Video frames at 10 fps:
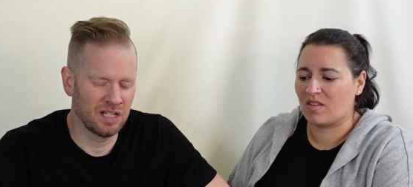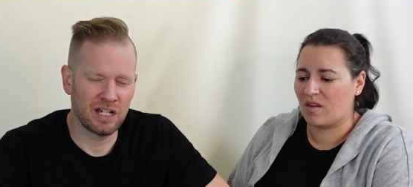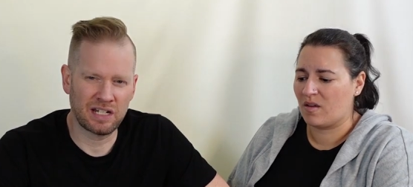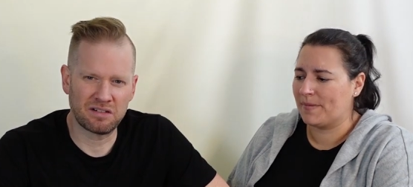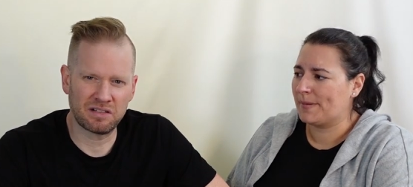
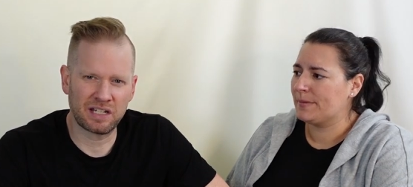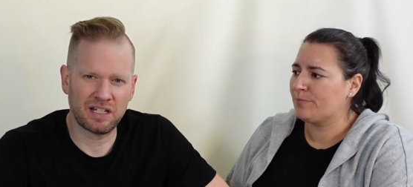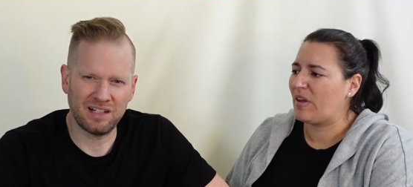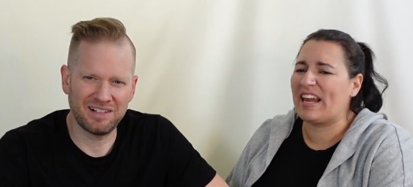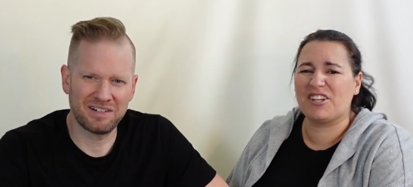Speaker 1: and you're like,
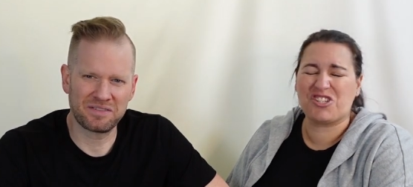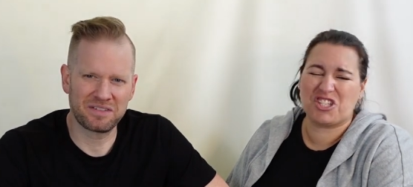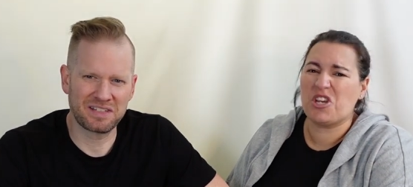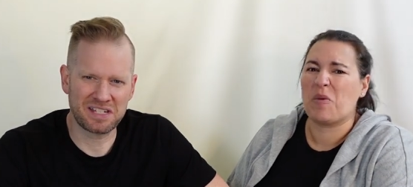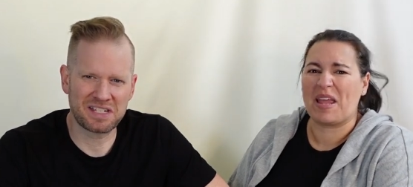oh, and it's
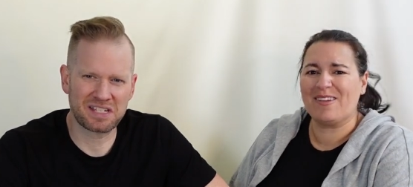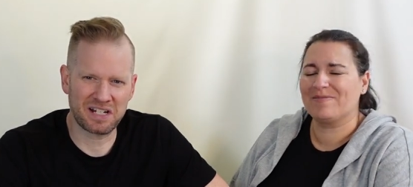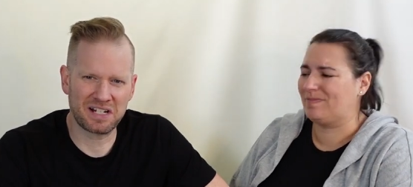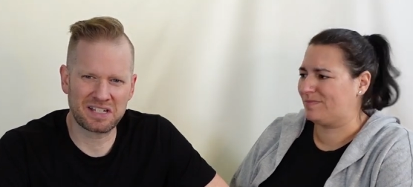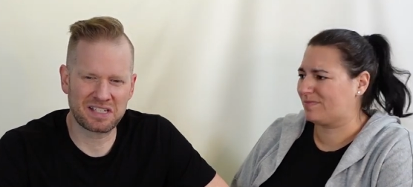oh, chewy. This
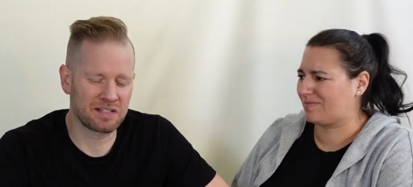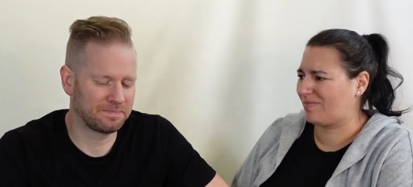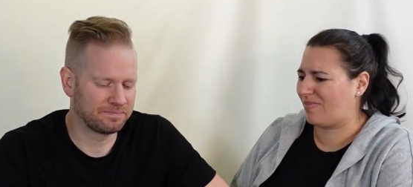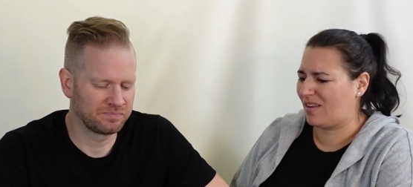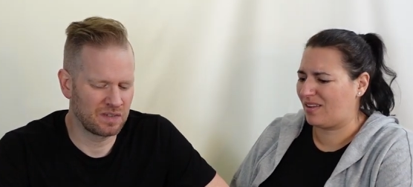sucks.
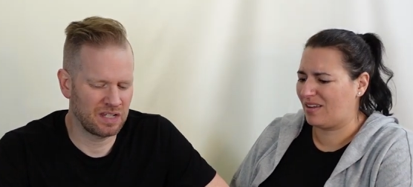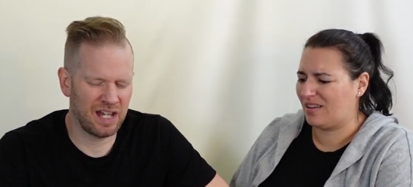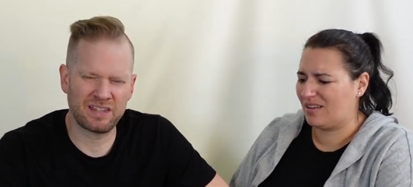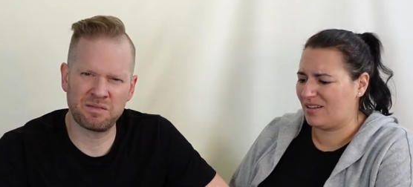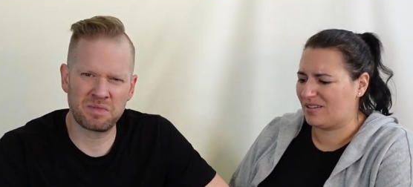
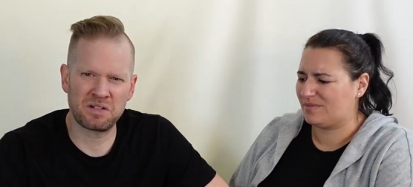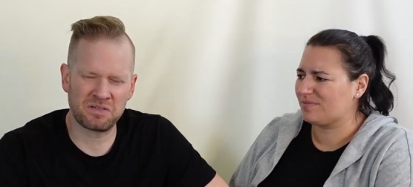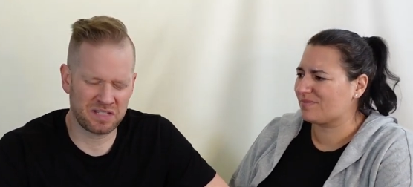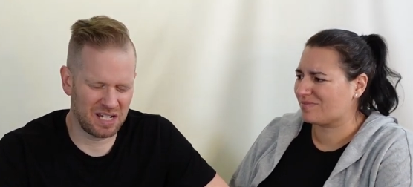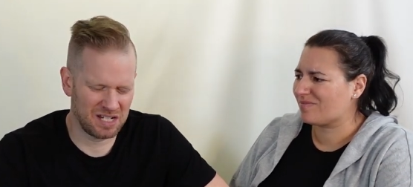Yeah, and the middle
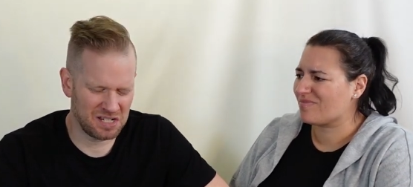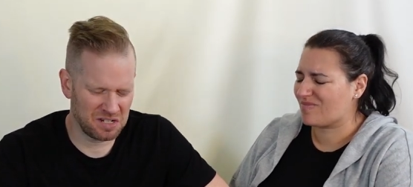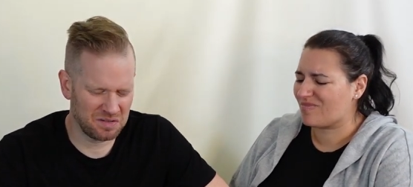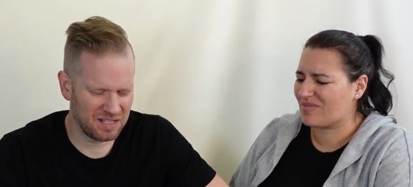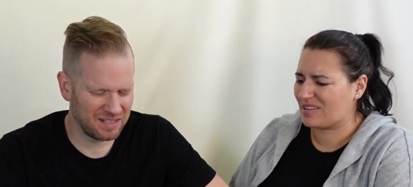is kind of
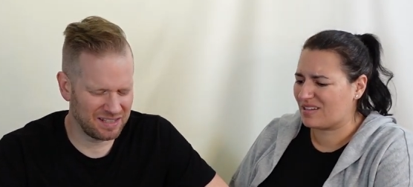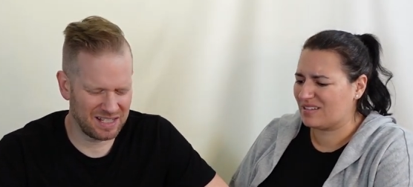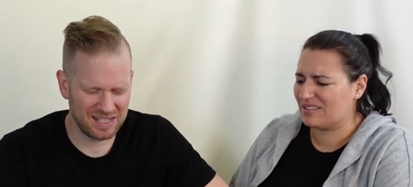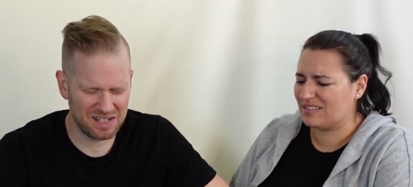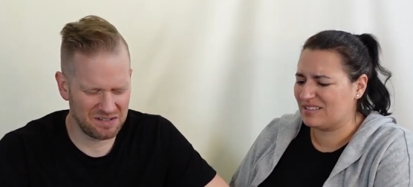chewy. Like
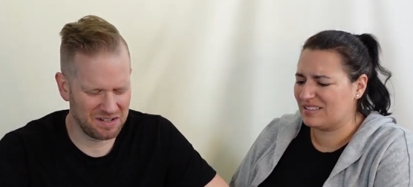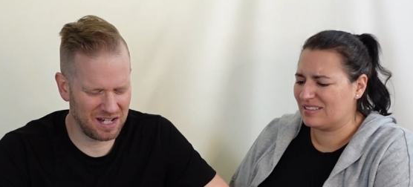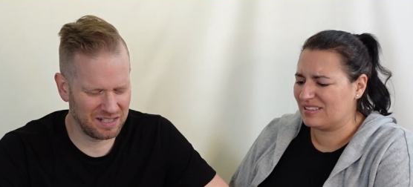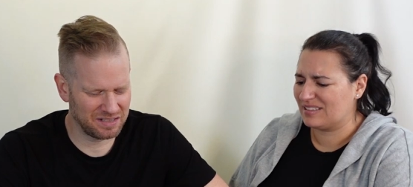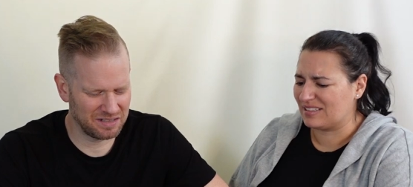man, these are
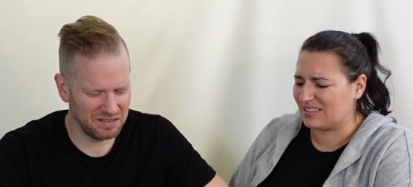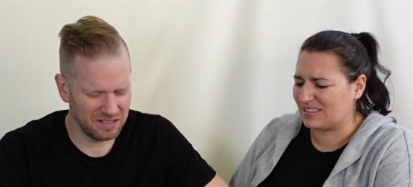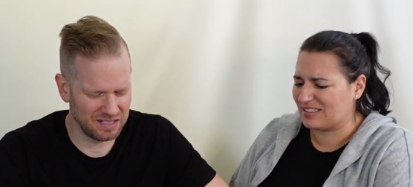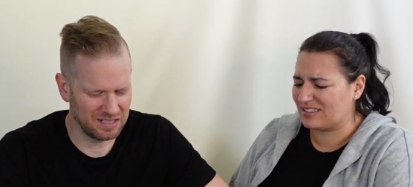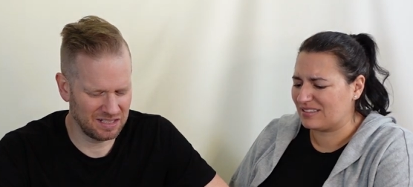not
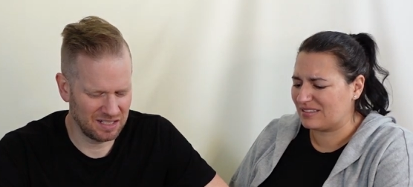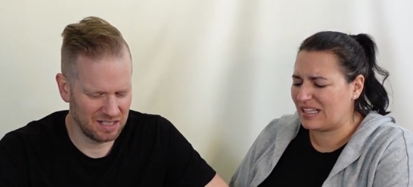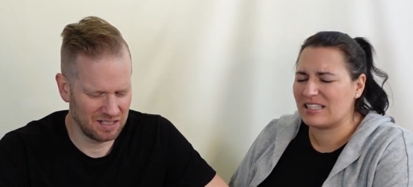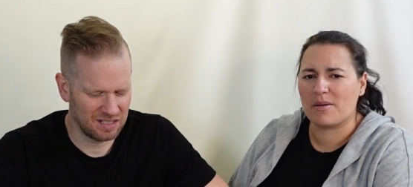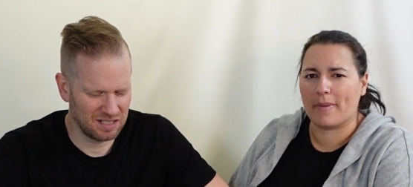good.
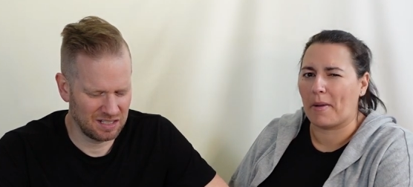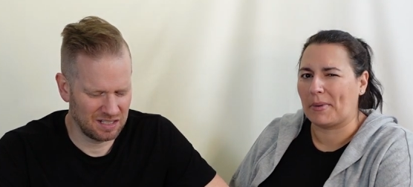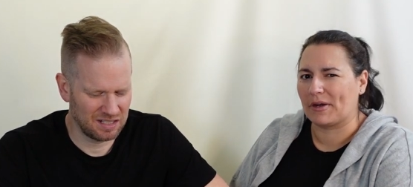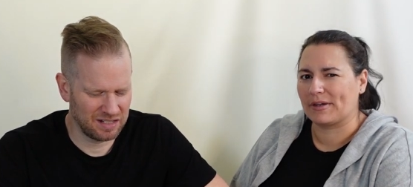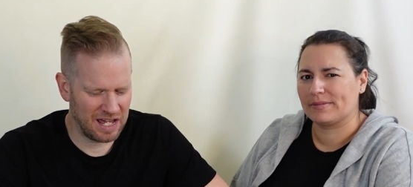
Speaker 2: That's a
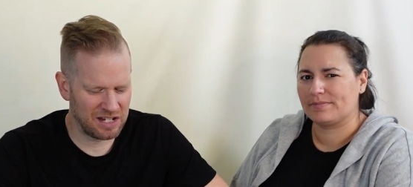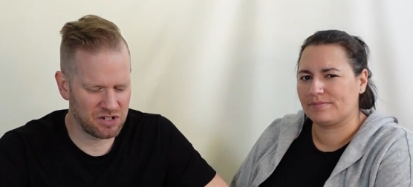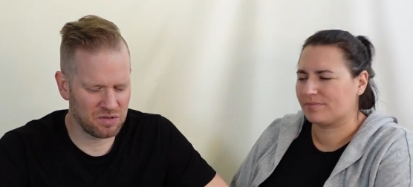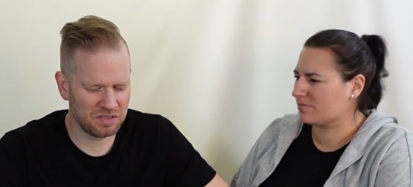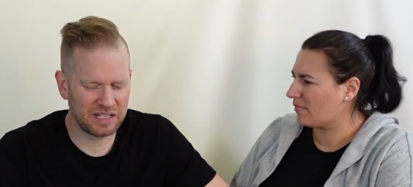bummer.
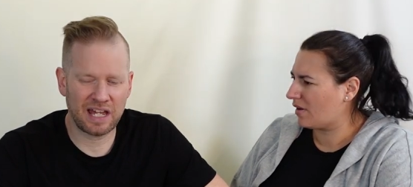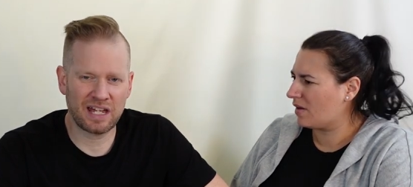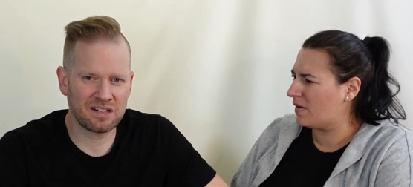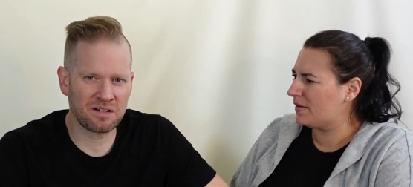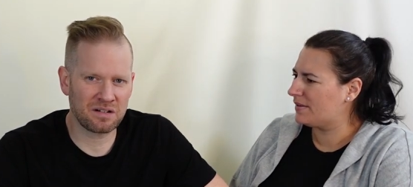
Speaker 1: Naturally
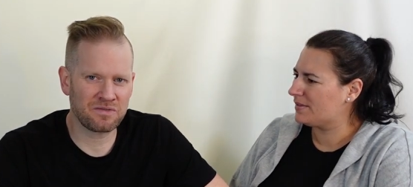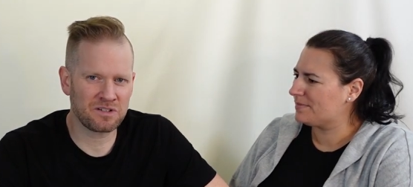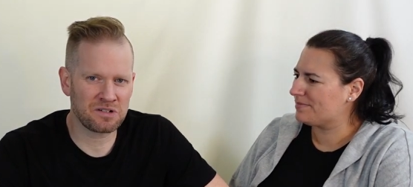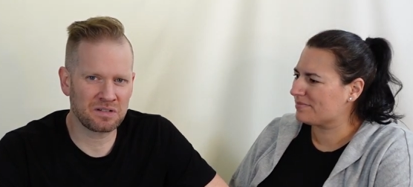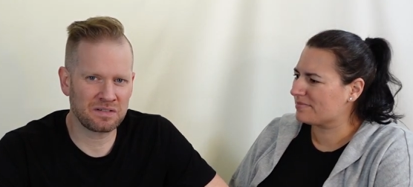and
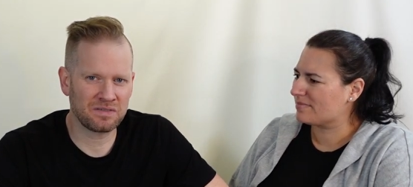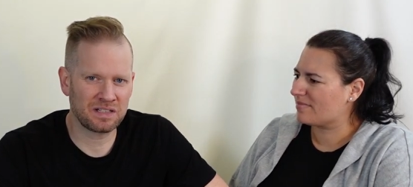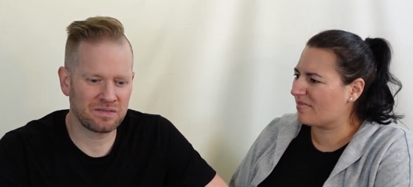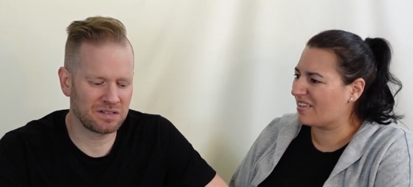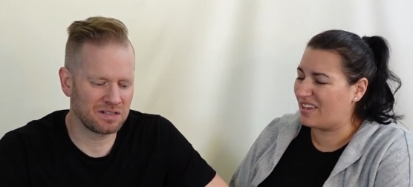artificially
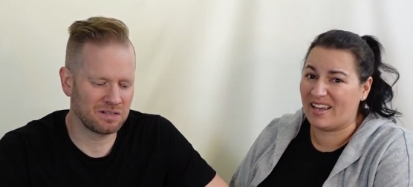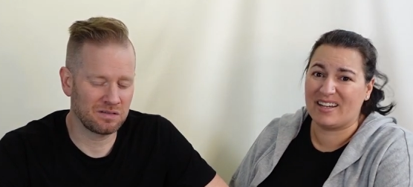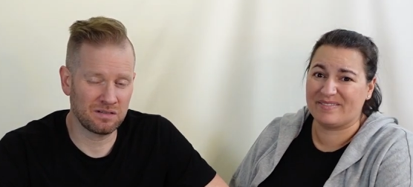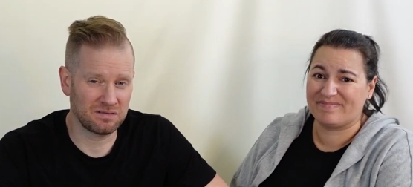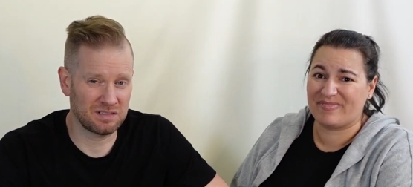flavored.
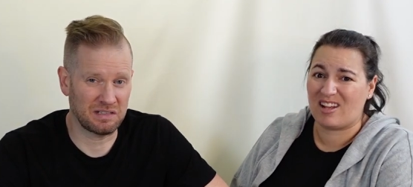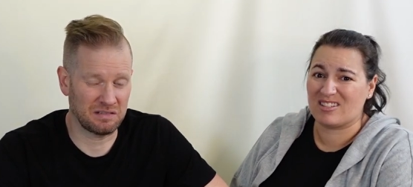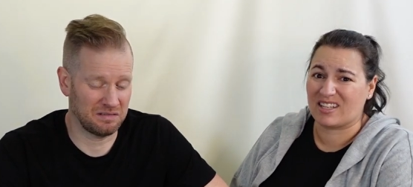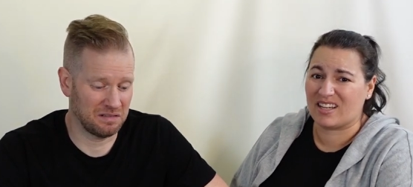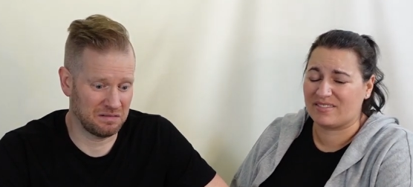Yeah, oh, I'll
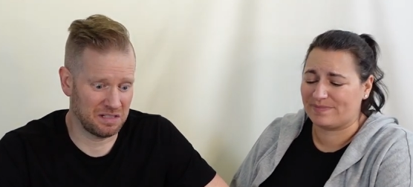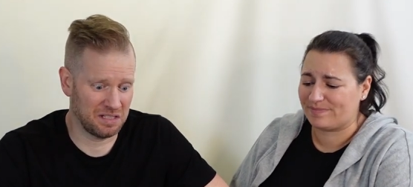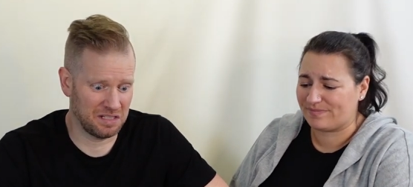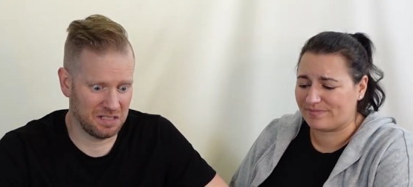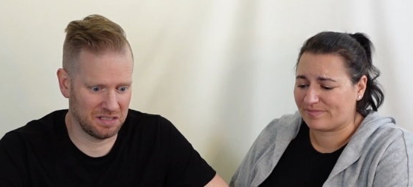say.
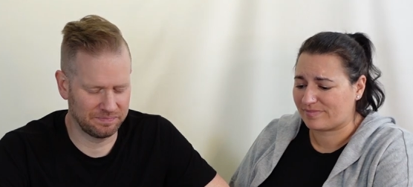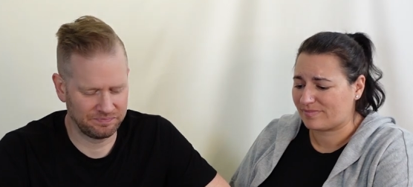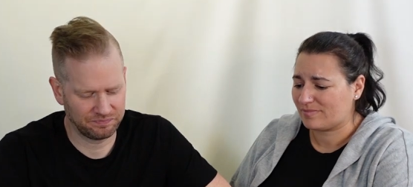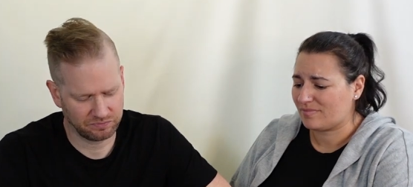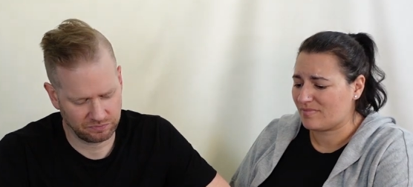Okay, yeah
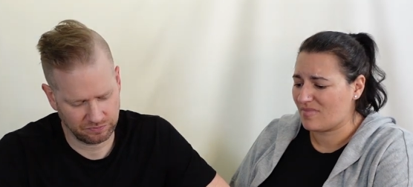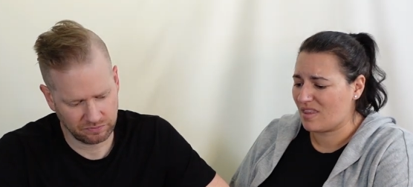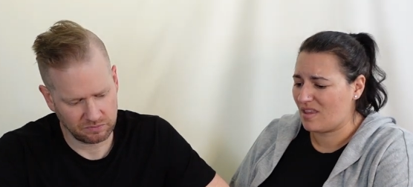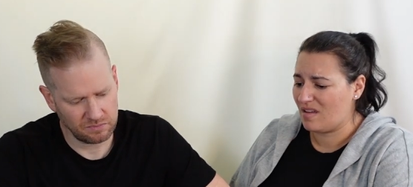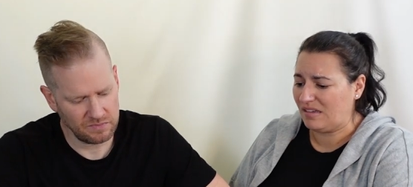
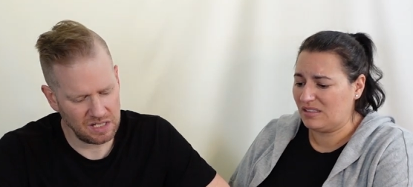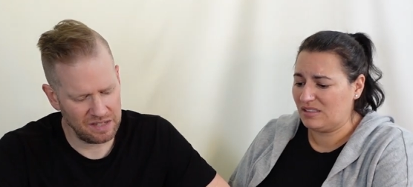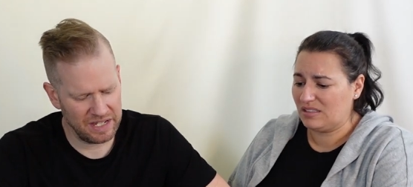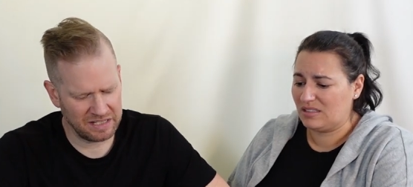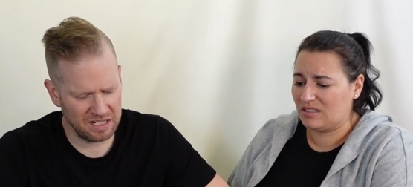that